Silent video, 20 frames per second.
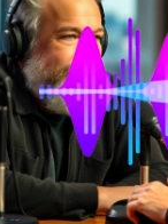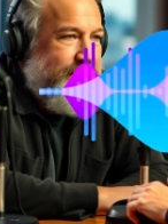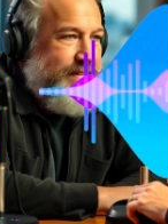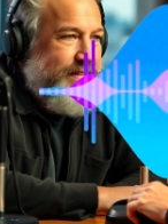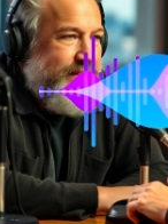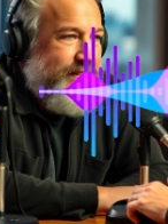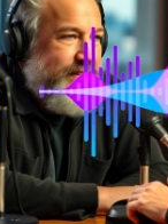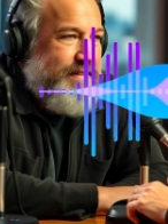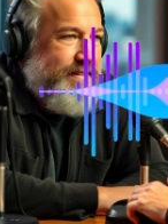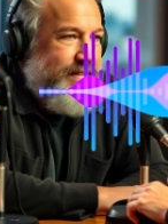
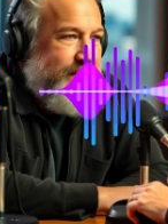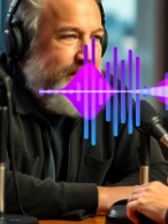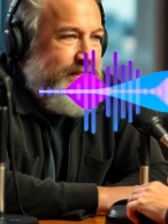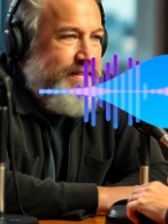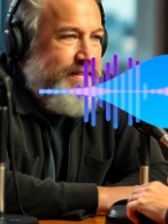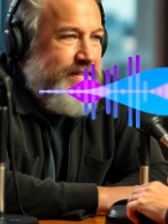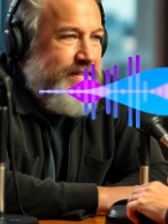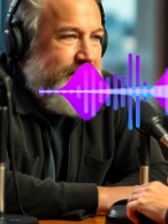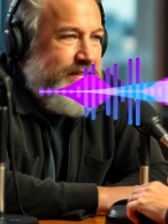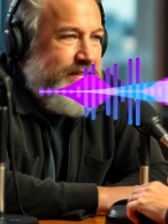and there are these
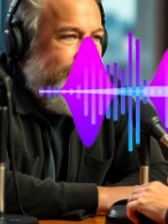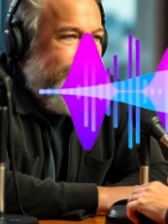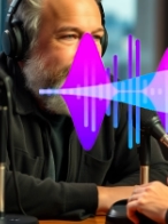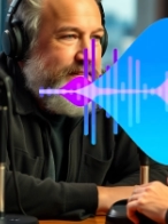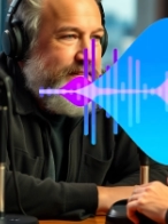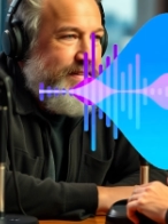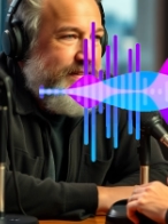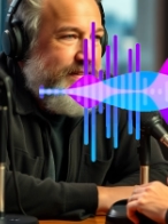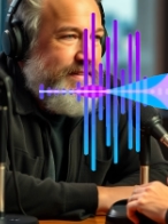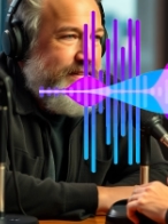
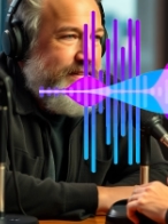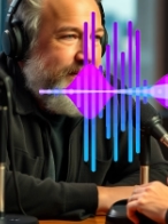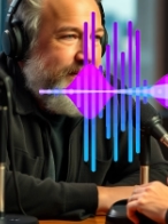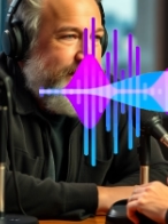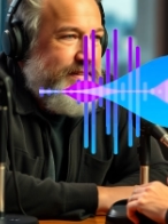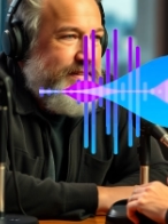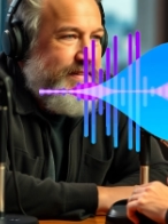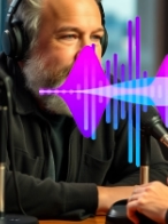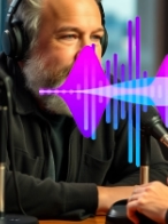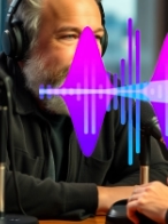parts of it
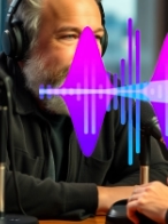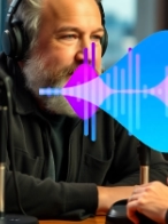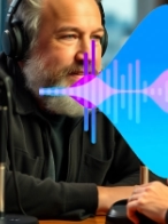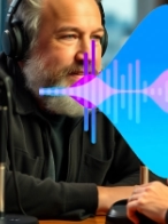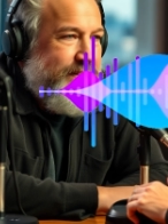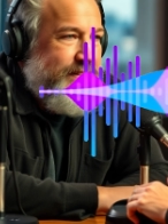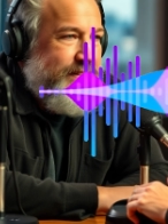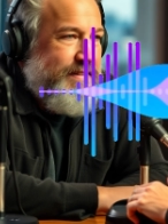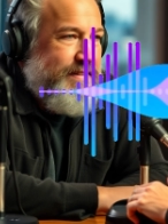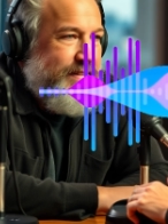that you're
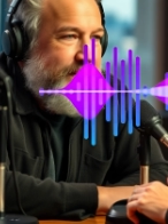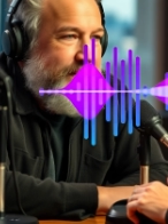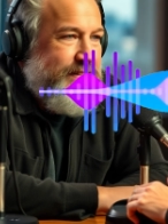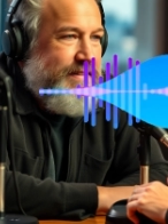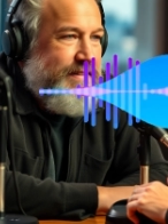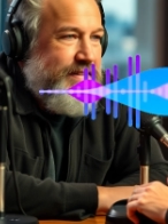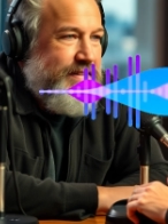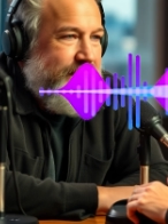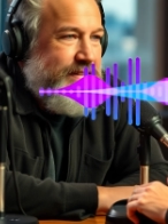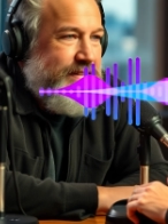just like
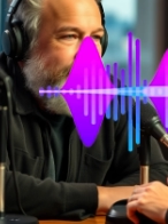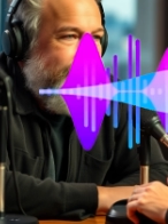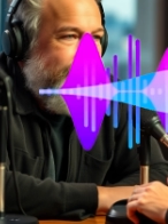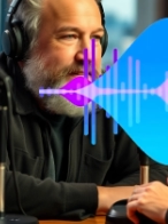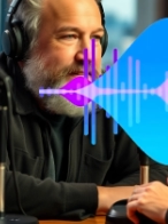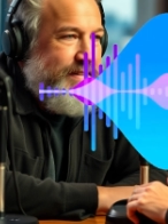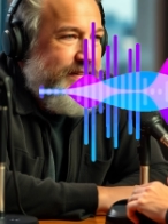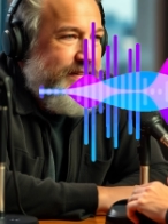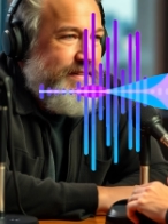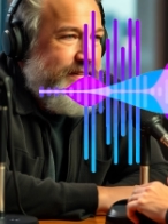
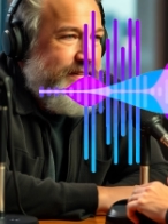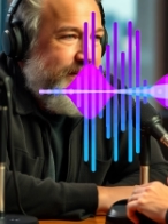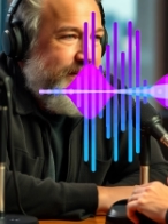dreading.